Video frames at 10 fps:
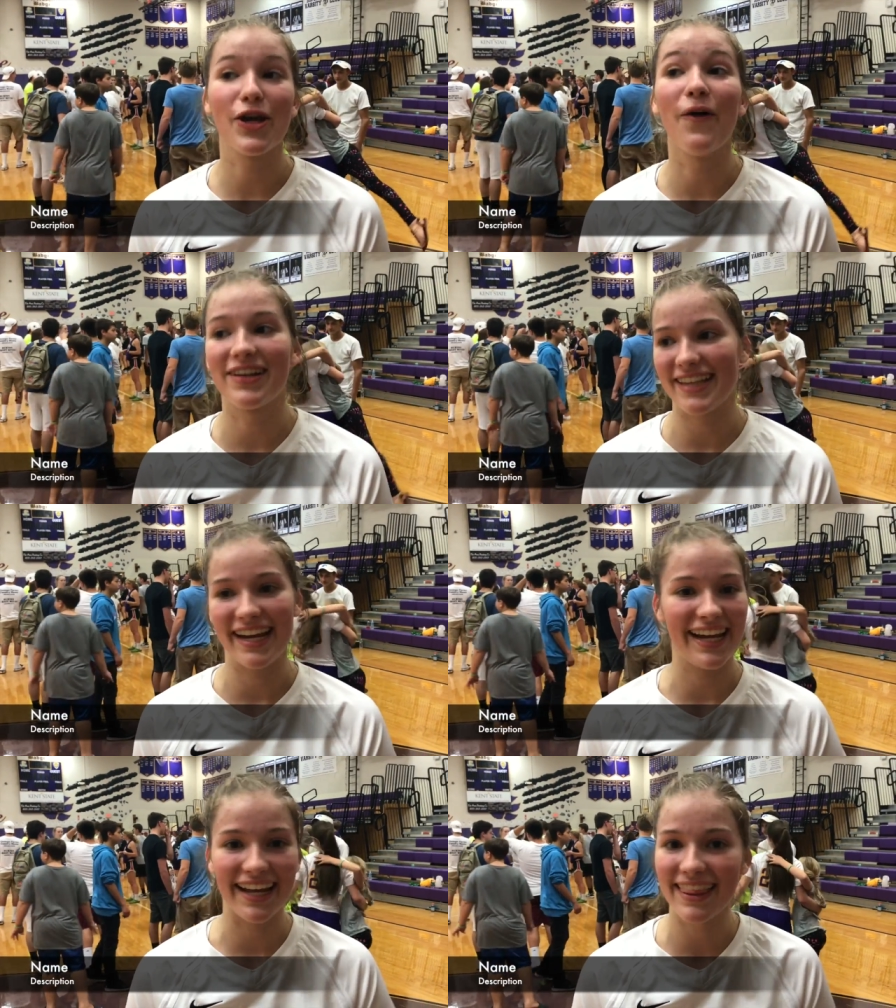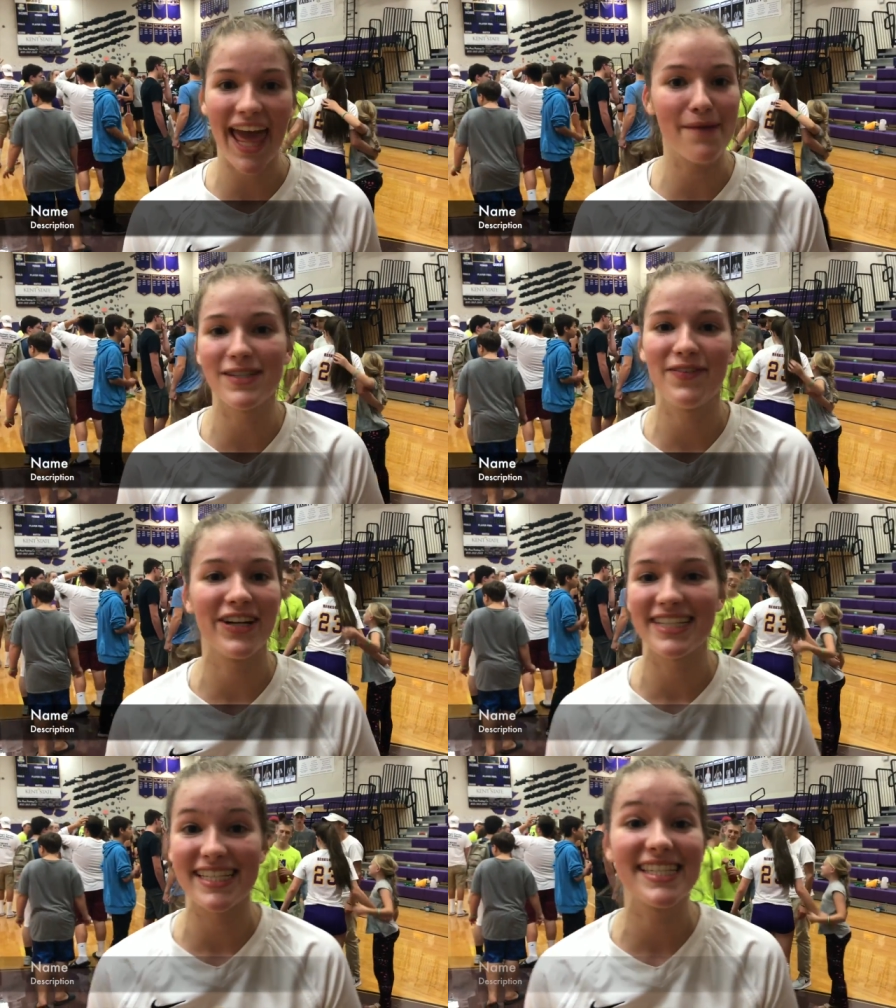So exciting. The
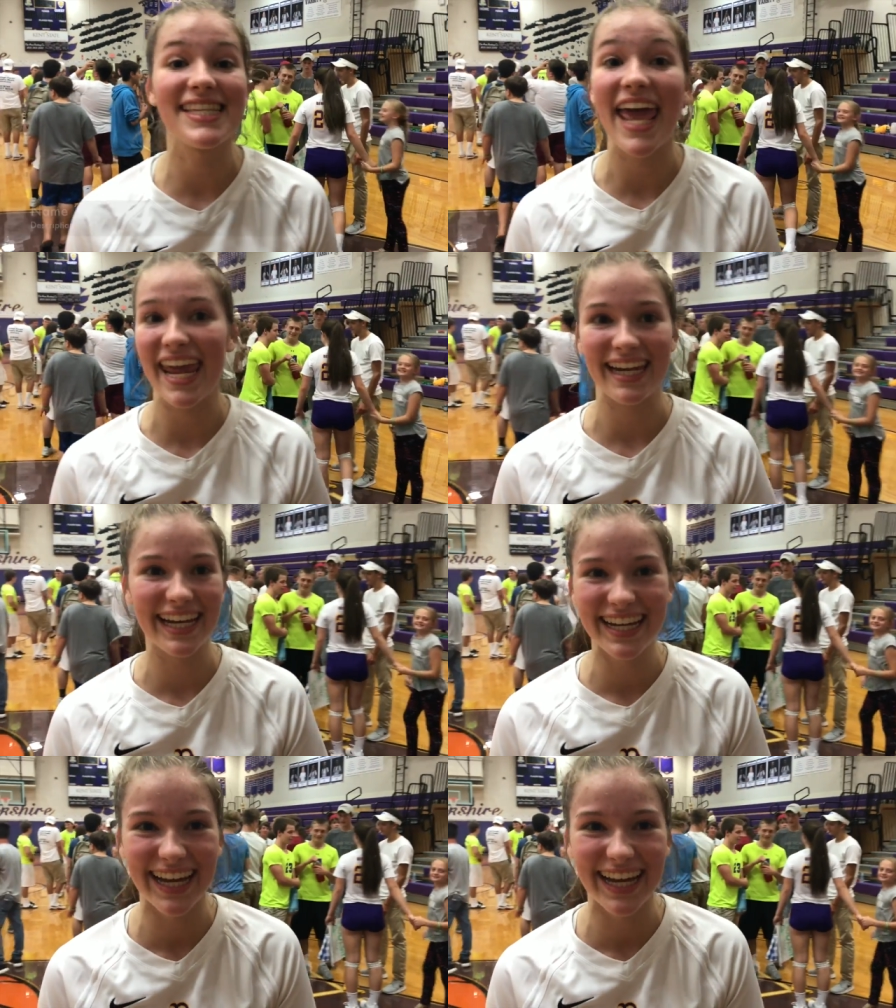atmosphere is insane.